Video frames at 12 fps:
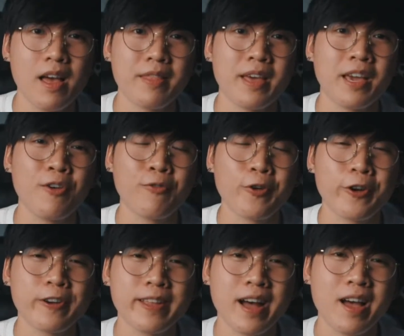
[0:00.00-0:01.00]
Thank you for
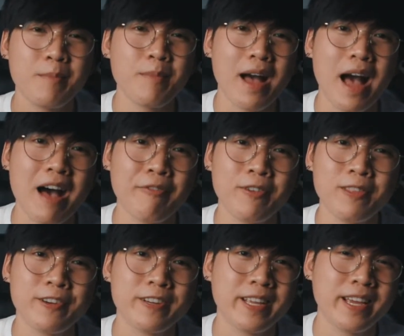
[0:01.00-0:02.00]
your time. Have fun
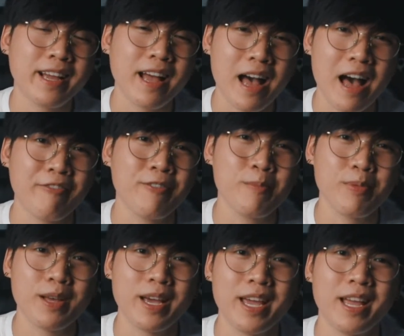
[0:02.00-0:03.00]
learning, have fun
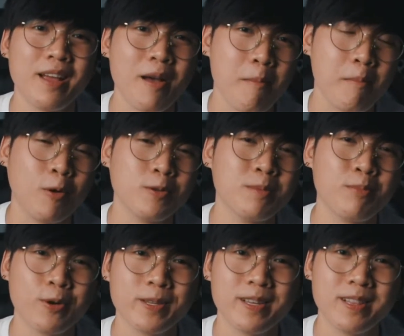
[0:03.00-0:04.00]
playing. Most
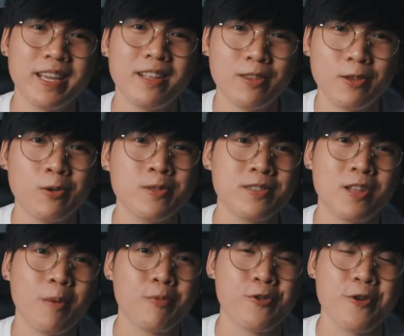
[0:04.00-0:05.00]
importantly, don't
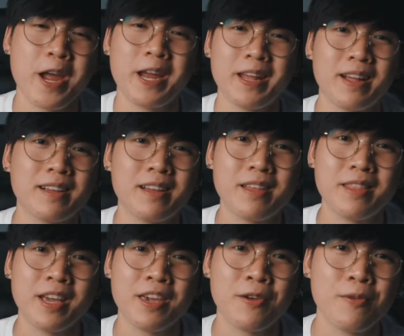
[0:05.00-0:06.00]
stop creating.
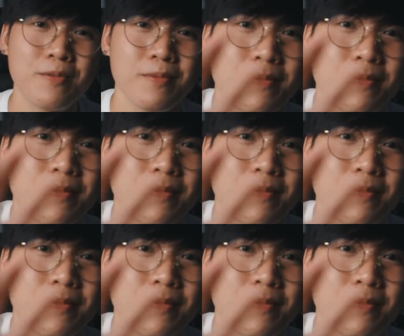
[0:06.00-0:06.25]
Thank you.